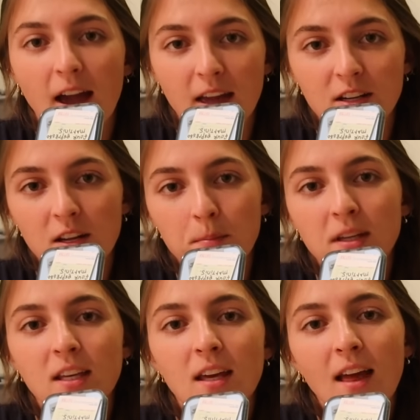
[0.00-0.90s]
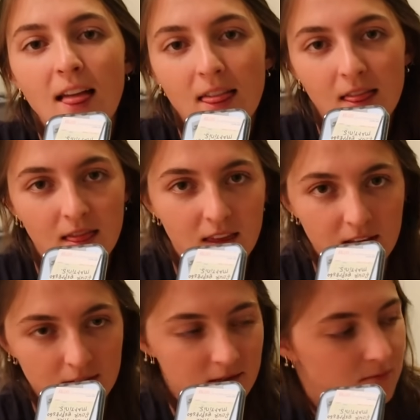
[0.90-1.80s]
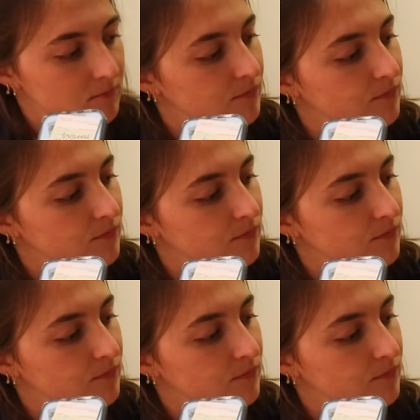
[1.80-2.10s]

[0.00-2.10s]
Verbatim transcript: I ended up picking these.